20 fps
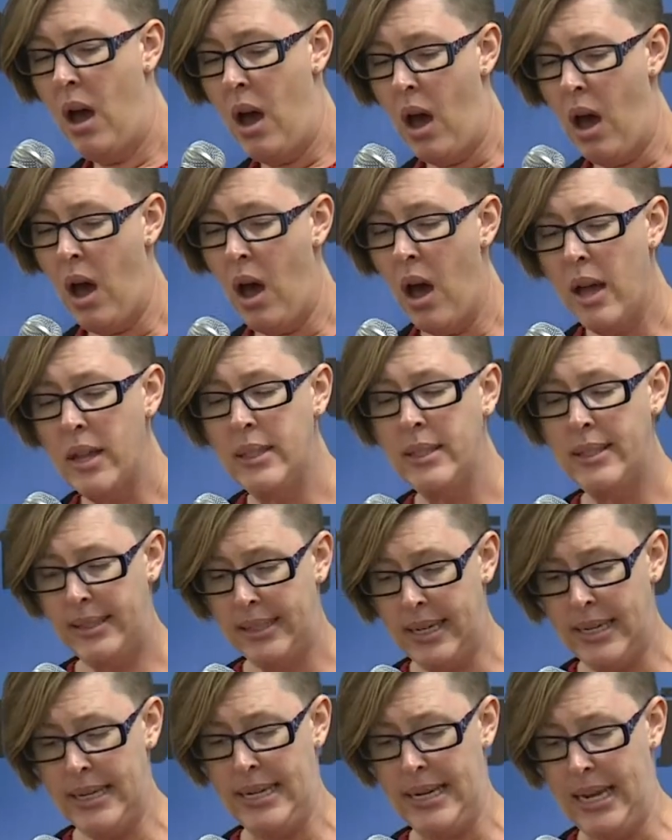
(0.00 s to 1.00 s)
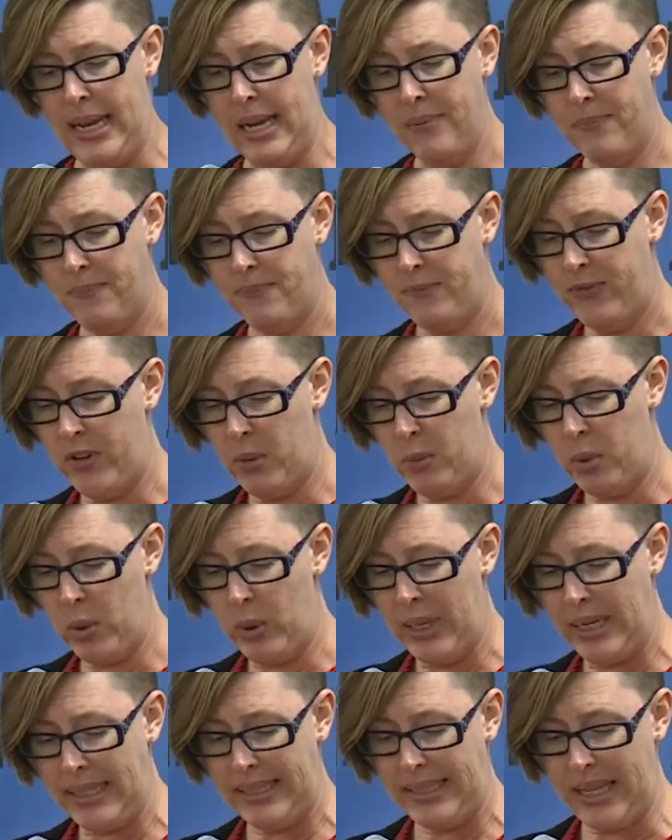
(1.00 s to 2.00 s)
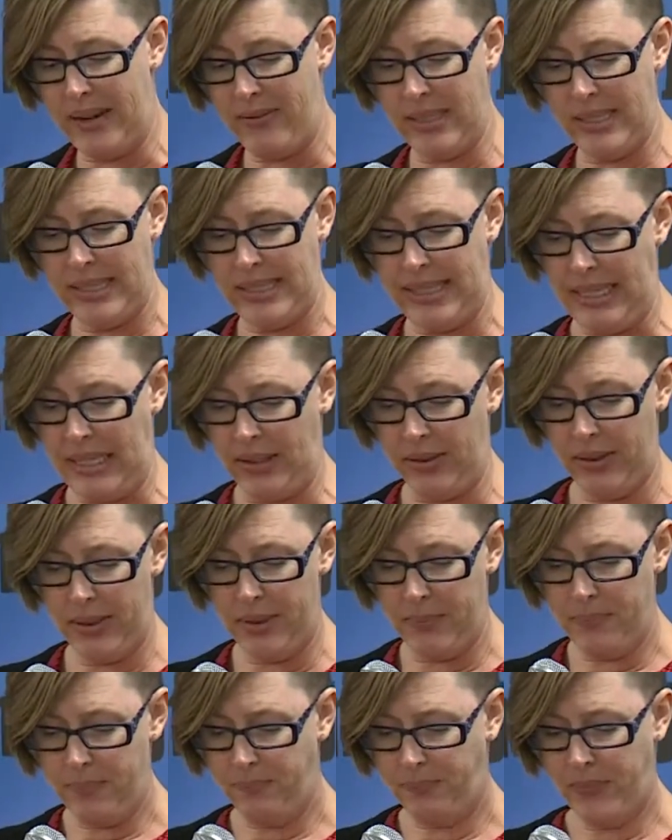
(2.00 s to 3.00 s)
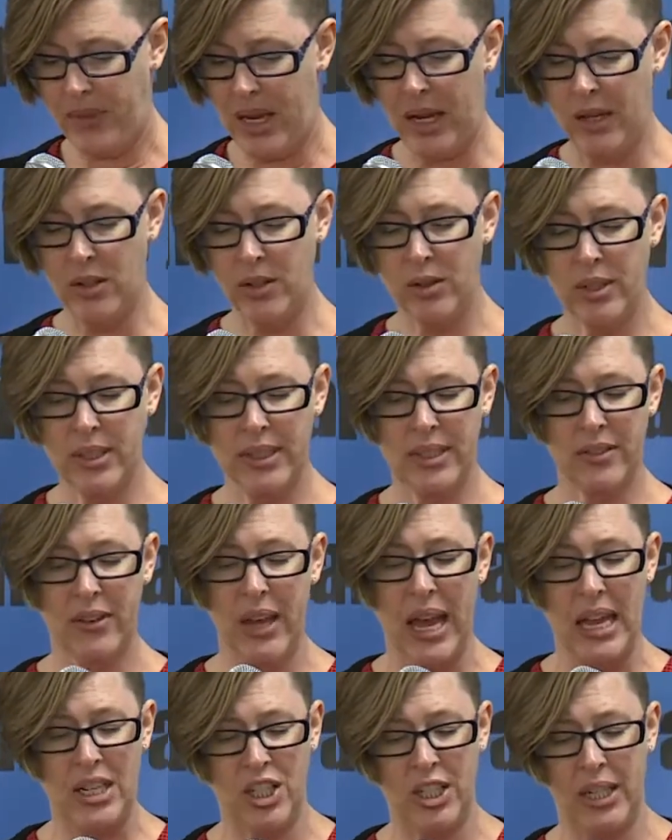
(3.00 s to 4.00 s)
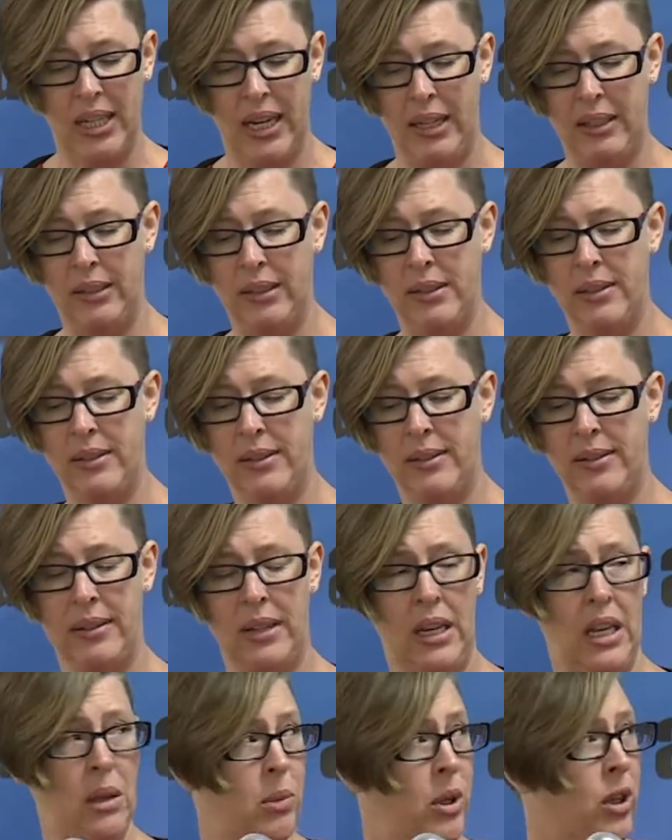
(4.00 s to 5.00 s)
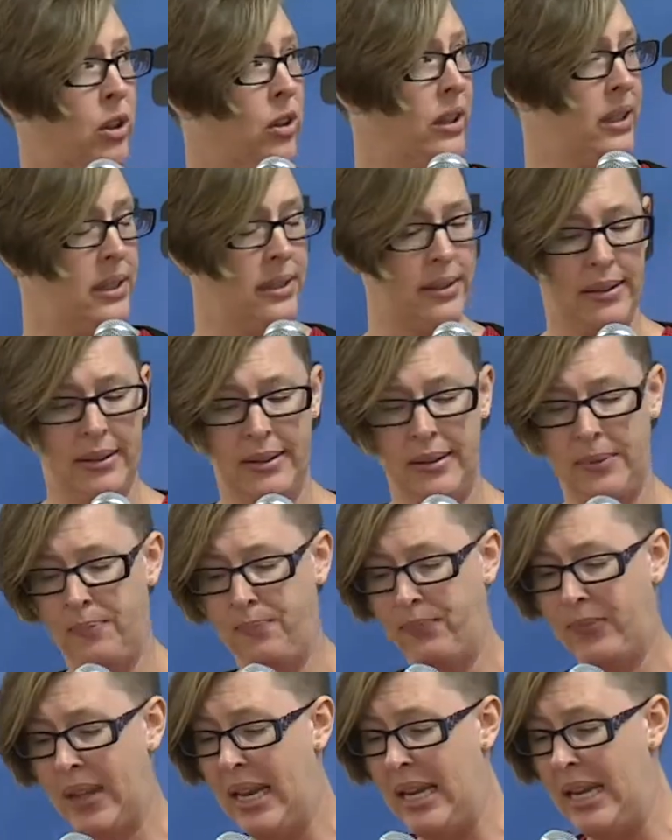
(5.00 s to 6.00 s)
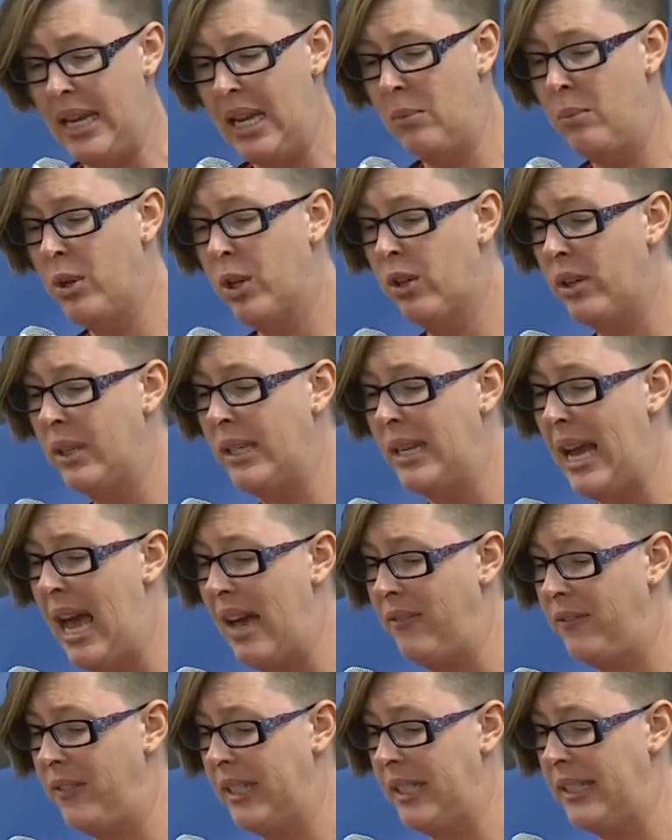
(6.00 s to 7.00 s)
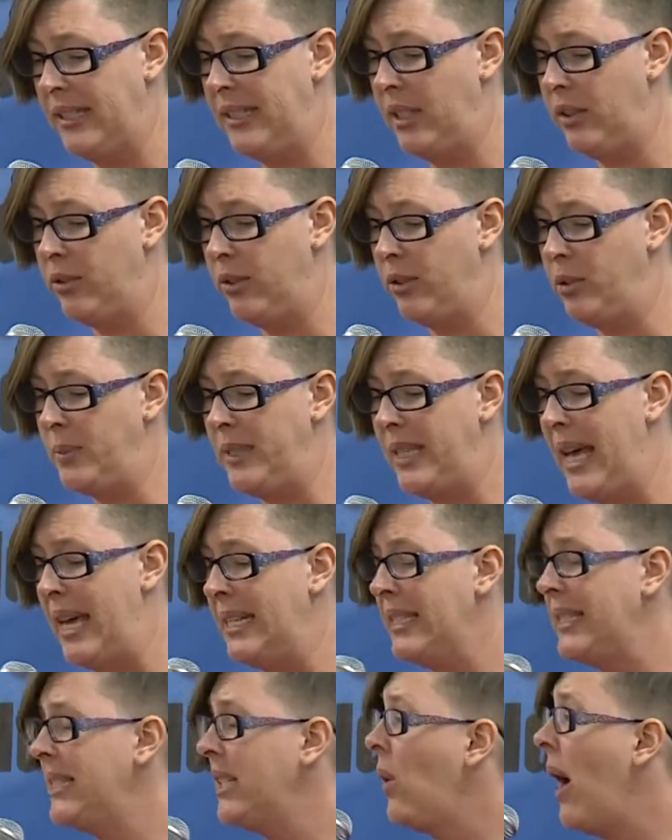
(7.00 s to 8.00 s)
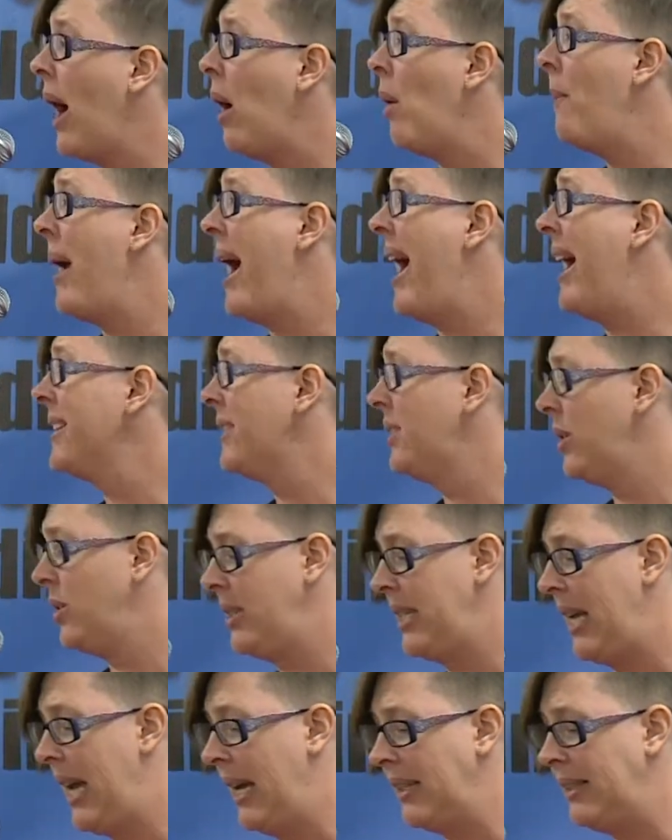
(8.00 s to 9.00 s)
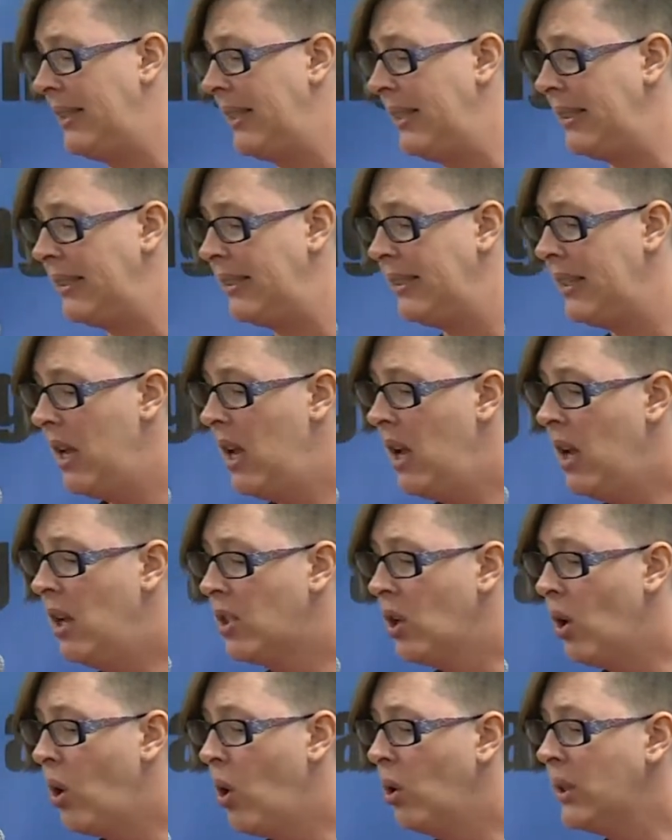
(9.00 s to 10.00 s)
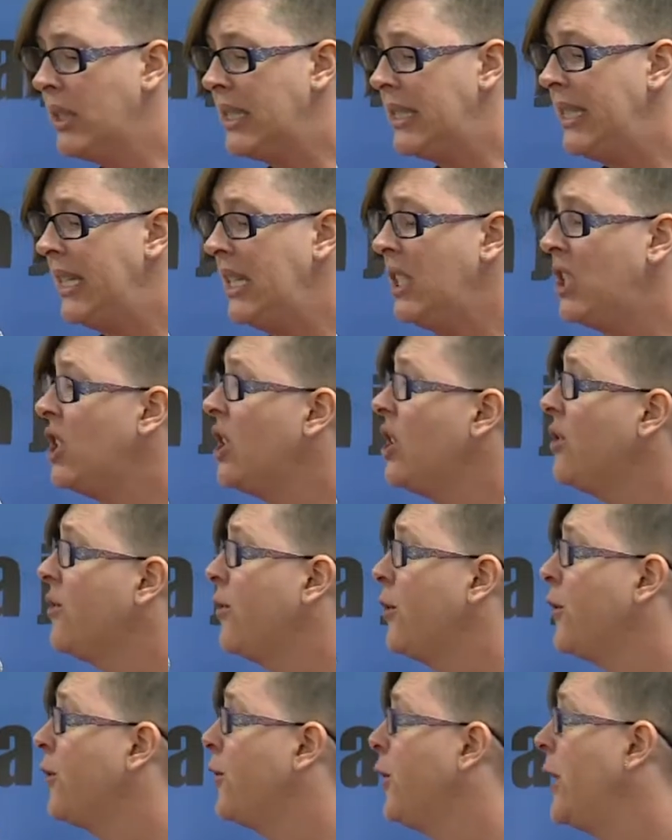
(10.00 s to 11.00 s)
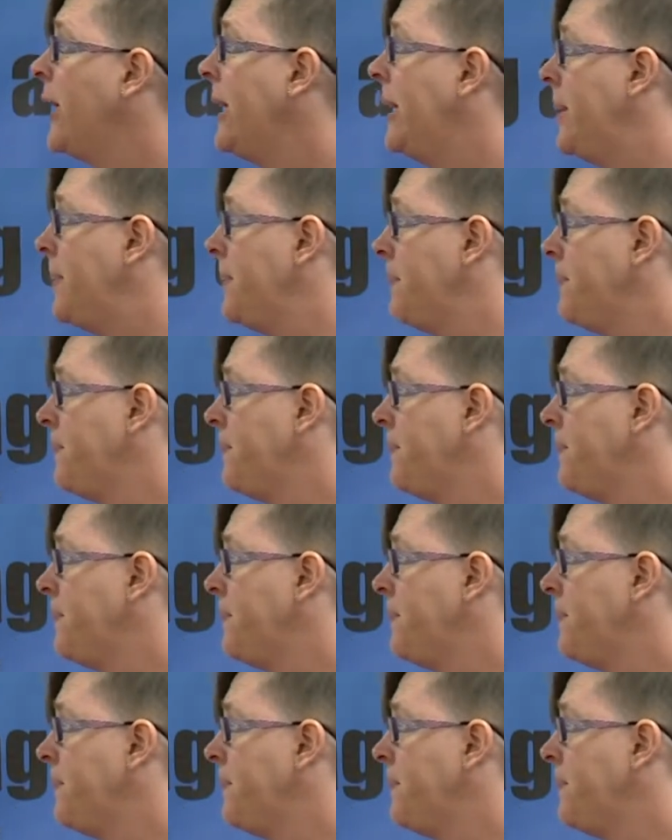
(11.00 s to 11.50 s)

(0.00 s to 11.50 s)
On Sunday, February 17th, hundreds of educators, immigrants, and immigrant advocacy groups headed to El Paso, Texas, to hold a teach-in for freedom.